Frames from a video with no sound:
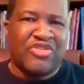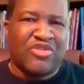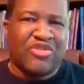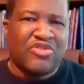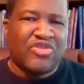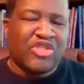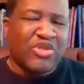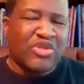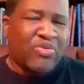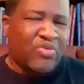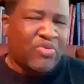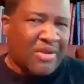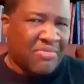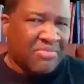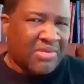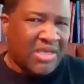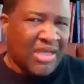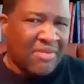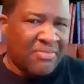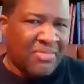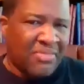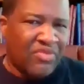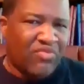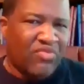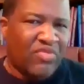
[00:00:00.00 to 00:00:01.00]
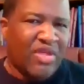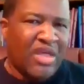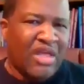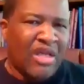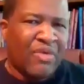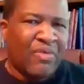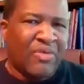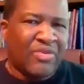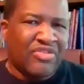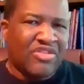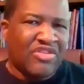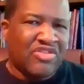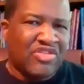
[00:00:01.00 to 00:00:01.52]
So you see where I'm coming
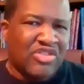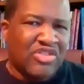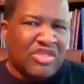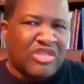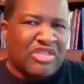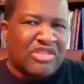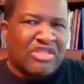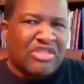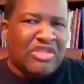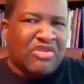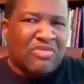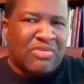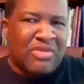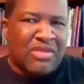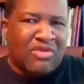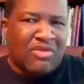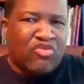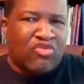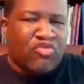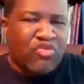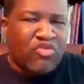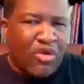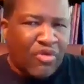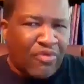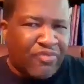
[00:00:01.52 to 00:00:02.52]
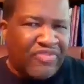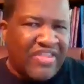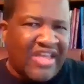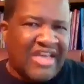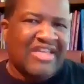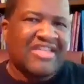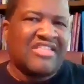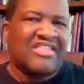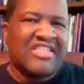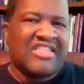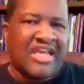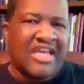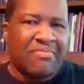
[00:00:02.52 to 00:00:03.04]
with this, the growth
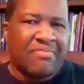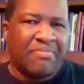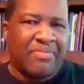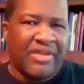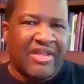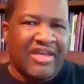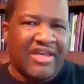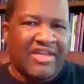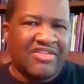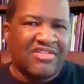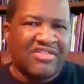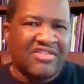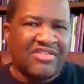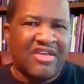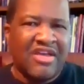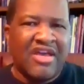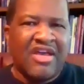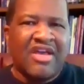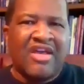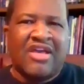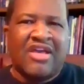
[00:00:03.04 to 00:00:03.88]
that can take place,